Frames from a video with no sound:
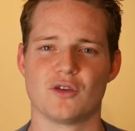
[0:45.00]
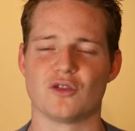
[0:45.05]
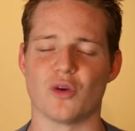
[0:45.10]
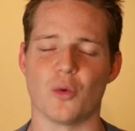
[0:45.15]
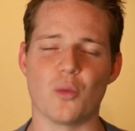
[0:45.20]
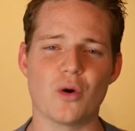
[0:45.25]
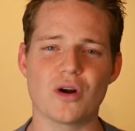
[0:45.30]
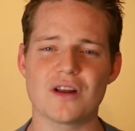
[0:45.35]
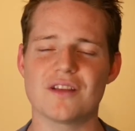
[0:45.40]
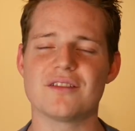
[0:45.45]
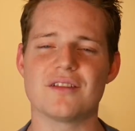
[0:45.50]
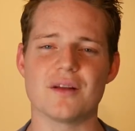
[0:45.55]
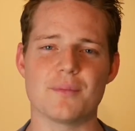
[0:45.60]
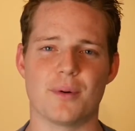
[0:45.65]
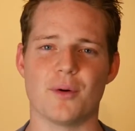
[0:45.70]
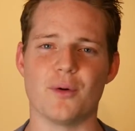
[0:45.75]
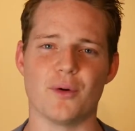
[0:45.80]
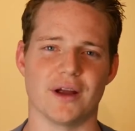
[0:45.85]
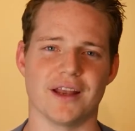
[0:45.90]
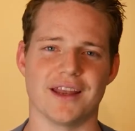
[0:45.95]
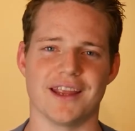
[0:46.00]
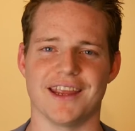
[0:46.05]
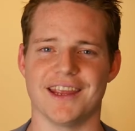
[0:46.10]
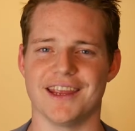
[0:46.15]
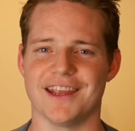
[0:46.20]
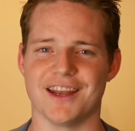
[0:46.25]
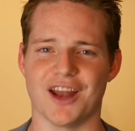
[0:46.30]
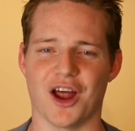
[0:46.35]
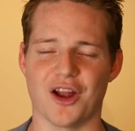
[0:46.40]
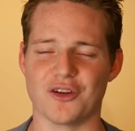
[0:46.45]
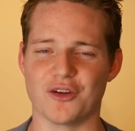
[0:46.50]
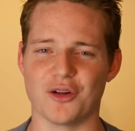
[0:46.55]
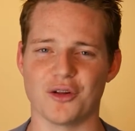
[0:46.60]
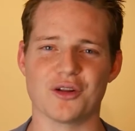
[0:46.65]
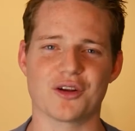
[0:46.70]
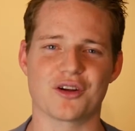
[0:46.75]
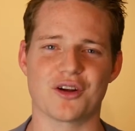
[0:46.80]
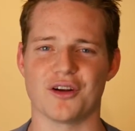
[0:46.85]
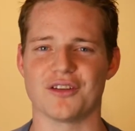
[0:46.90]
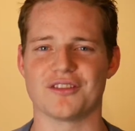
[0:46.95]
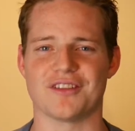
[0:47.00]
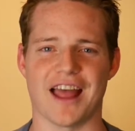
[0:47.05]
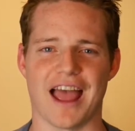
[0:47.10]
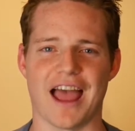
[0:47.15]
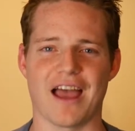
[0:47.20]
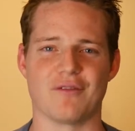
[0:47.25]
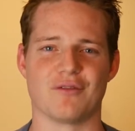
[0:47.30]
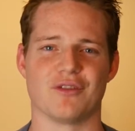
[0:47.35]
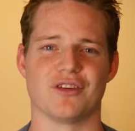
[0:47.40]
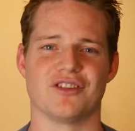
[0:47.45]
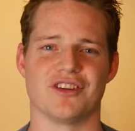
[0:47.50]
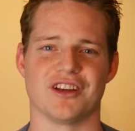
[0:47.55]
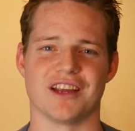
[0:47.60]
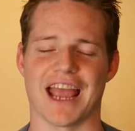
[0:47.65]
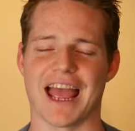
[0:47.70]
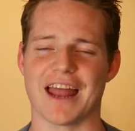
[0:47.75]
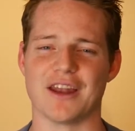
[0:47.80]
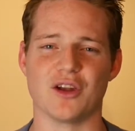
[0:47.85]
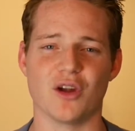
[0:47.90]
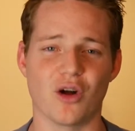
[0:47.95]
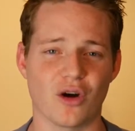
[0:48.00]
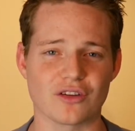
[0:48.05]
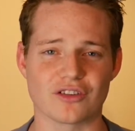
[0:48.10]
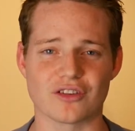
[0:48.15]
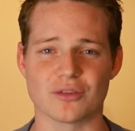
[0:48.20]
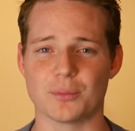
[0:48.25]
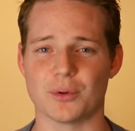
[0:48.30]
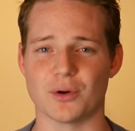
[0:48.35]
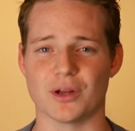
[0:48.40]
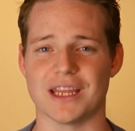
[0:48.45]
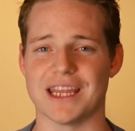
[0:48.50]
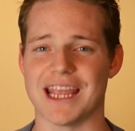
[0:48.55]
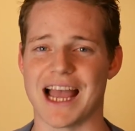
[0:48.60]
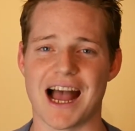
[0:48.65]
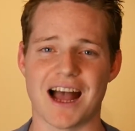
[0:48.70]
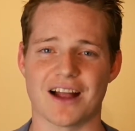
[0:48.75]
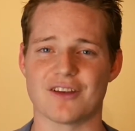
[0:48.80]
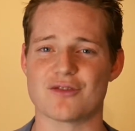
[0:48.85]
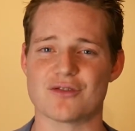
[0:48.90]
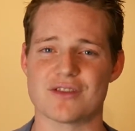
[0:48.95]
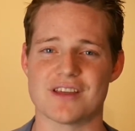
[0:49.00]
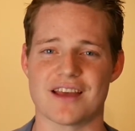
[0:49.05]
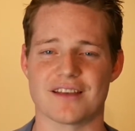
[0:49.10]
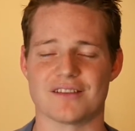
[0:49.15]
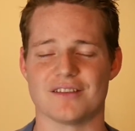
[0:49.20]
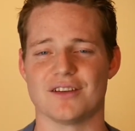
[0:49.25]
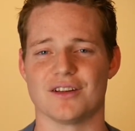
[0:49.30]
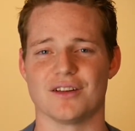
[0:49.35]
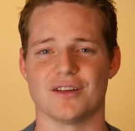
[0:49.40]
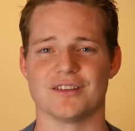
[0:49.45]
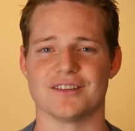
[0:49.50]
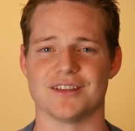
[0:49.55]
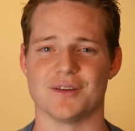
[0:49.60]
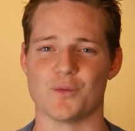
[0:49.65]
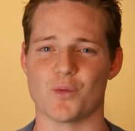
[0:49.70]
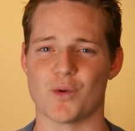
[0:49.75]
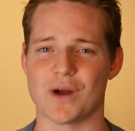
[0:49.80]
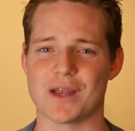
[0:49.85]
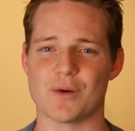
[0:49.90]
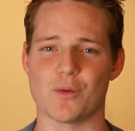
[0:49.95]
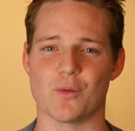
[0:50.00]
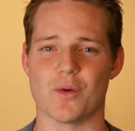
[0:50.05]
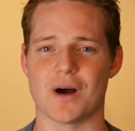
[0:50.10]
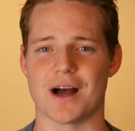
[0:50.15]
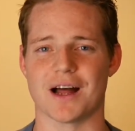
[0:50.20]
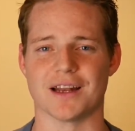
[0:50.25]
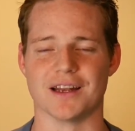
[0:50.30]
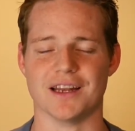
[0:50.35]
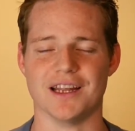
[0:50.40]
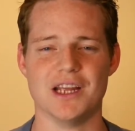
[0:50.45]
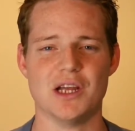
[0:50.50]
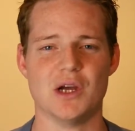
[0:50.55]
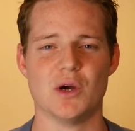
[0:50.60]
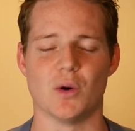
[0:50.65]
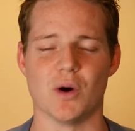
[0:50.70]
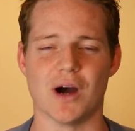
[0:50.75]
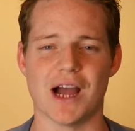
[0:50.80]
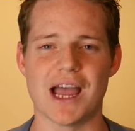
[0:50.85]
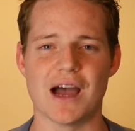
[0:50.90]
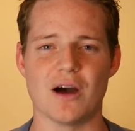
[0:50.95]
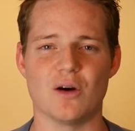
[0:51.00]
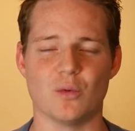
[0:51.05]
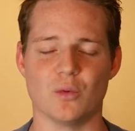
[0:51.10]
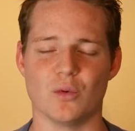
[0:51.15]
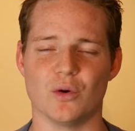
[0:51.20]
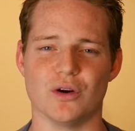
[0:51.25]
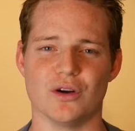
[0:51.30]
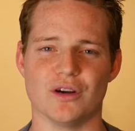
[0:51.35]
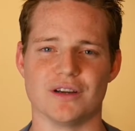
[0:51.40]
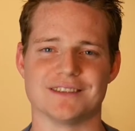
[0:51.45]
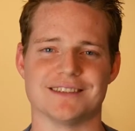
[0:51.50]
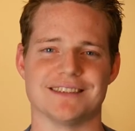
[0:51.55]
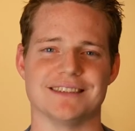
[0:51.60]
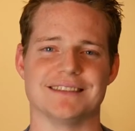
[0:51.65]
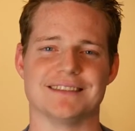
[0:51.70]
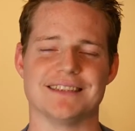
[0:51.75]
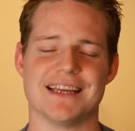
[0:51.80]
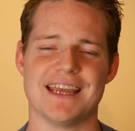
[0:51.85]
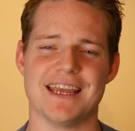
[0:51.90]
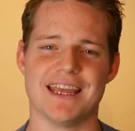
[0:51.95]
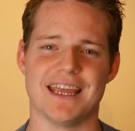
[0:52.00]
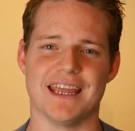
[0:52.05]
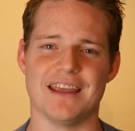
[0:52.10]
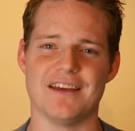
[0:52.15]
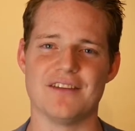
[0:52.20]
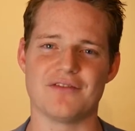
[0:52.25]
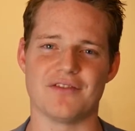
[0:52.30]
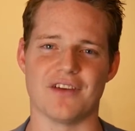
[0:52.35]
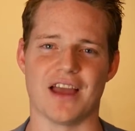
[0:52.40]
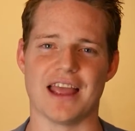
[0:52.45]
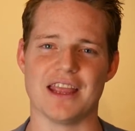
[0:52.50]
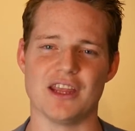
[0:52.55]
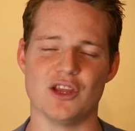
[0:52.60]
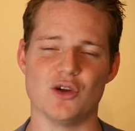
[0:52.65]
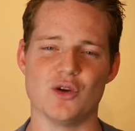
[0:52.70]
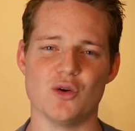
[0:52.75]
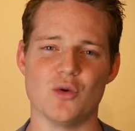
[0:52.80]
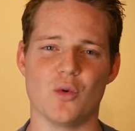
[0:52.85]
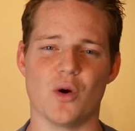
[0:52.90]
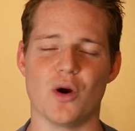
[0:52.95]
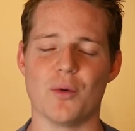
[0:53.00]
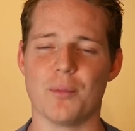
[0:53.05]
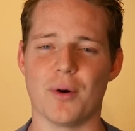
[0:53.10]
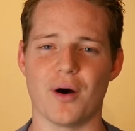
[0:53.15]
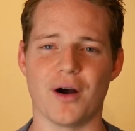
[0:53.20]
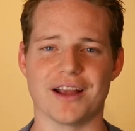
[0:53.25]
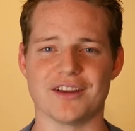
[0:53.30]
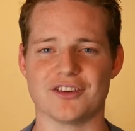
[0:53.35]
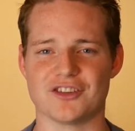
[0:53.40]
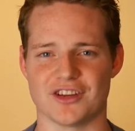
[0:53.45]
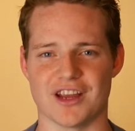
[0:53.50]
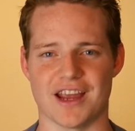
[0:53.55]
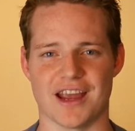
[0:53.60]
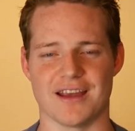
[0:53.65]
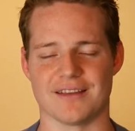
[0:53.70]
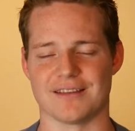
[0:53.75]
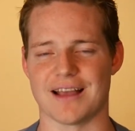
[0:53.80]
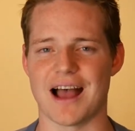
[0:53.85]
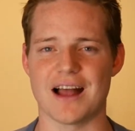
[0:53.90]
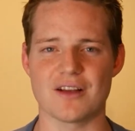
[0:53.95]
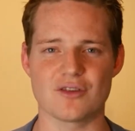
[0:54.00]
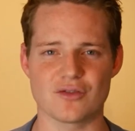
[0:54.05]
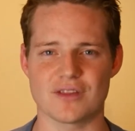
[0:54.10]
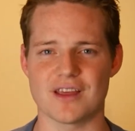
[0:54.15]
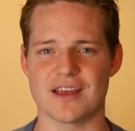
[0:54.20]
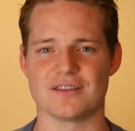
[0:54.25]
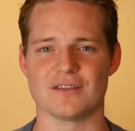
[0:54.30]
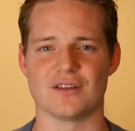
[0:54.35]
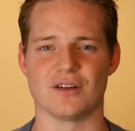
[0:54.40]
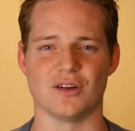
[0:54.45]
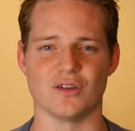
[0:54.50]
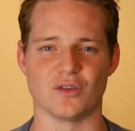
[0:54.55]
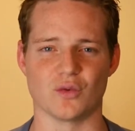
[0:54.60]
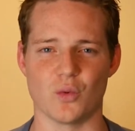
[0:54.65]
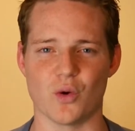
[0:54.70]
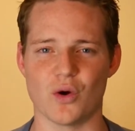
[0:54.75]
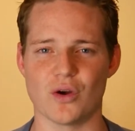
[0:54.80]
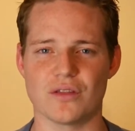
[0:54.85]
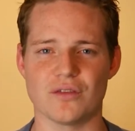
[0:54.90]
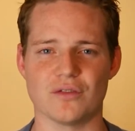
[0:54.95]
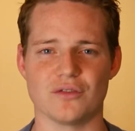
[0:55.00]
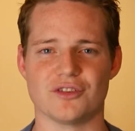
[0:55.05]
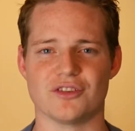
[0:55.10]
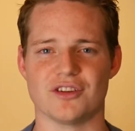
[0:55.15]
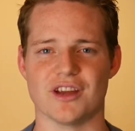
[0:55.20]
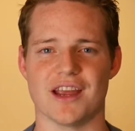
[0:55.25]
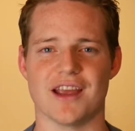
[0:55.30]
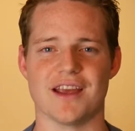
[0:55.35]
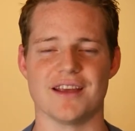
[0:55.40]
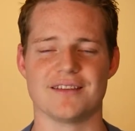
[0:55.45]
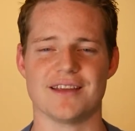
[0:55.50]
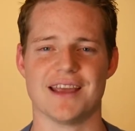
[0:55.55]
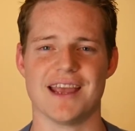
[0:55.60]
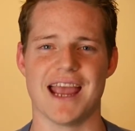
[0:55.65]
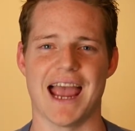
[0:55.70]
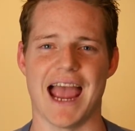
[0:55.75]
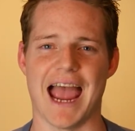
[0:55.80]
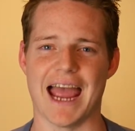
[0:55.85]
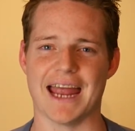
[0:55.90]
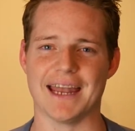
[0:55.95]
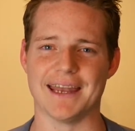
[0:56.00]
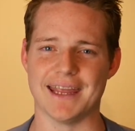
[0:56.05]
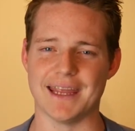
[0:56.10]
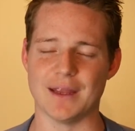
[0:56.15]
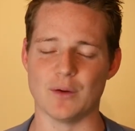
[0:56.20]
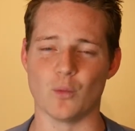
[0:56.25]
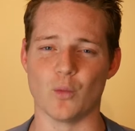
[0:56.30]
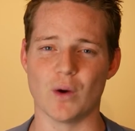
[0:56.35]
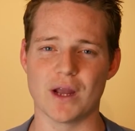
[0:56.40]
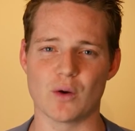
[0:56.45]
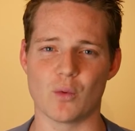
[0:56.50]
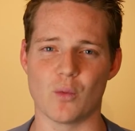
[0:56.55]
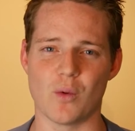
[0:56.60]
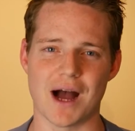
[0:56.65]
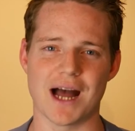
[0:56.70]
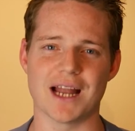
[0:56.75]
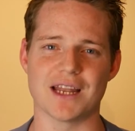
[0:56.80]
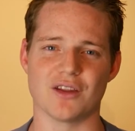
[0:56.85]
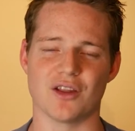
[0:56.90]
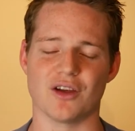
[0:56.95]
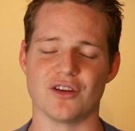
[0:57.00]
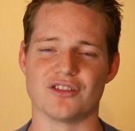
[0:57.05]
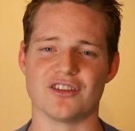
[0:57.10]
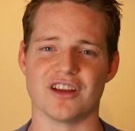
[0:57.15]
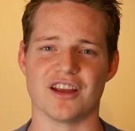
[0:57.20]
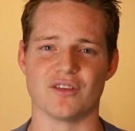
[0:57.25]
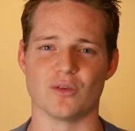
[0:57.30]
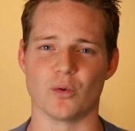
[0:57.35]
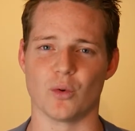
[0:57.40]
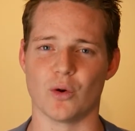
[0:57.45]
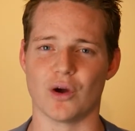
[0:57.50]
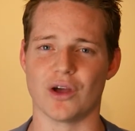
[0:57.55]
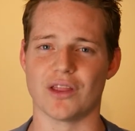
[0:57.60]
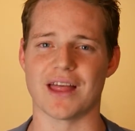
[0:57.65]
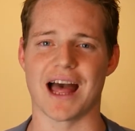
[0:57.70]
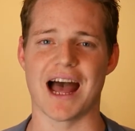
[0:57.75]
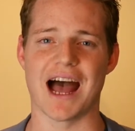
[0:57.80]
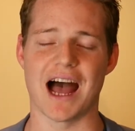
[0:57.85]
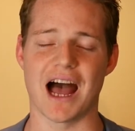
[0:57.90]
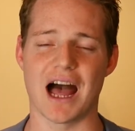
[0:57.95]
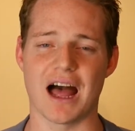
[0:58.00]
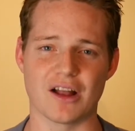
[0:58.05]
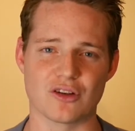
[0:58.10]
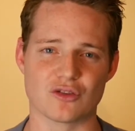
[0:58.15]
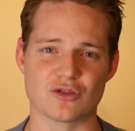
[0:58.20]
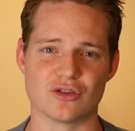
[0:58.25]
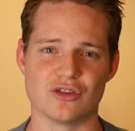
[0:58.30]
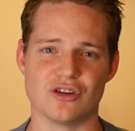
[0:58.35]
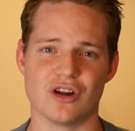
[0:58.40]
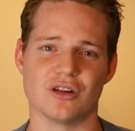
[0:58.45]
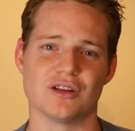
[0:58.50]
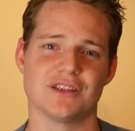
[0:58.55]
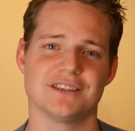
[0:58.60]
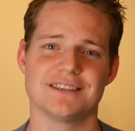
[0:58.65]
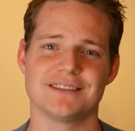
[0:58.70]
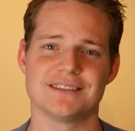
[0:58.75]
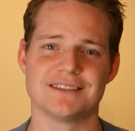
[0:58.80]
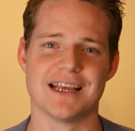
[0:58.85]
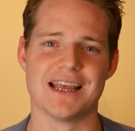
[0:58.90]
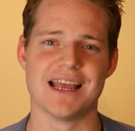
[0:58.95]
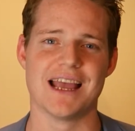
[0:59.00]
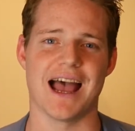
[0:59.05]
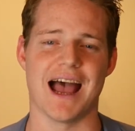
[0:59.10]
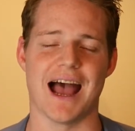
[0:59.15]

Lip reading: So what is the point in dollar cost averaging and not just putting your $100,000 in week one? Well, how it works is if you were buying shares, $100,000 worth of shares, and in week one those shares were worth $100,